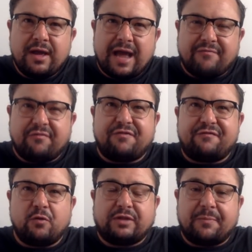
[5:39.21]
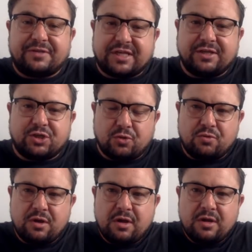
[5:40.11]
haven't fulfilled their
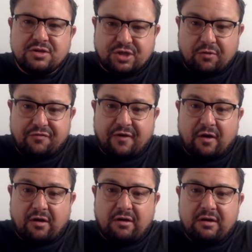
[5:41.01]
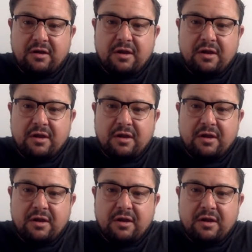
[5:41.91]
potential so far,